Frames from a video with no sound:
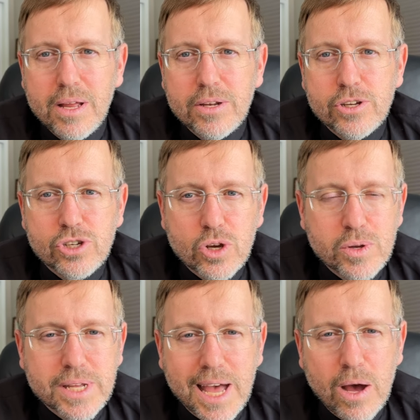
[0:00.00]
to show us
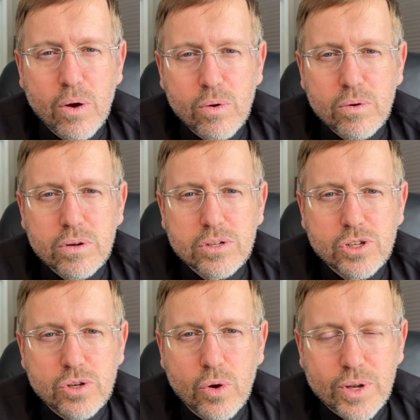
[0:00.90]
how to
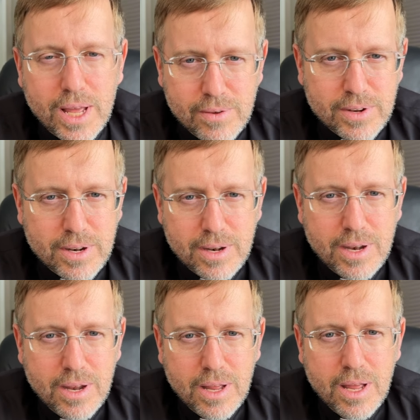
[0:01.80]
go to heaven,
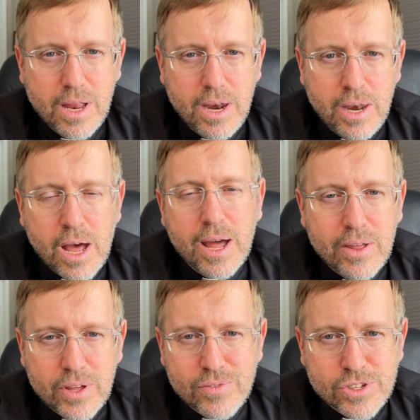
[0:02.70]
not how
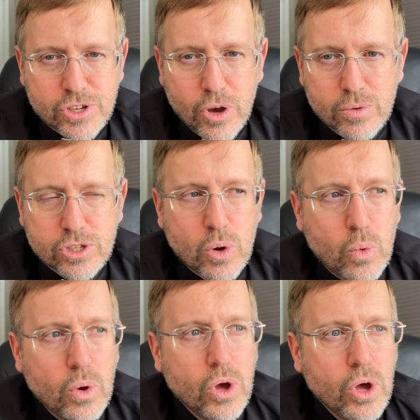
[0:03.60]
the heavens go.
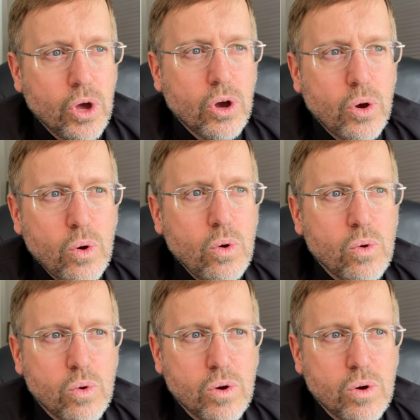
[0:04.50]
So who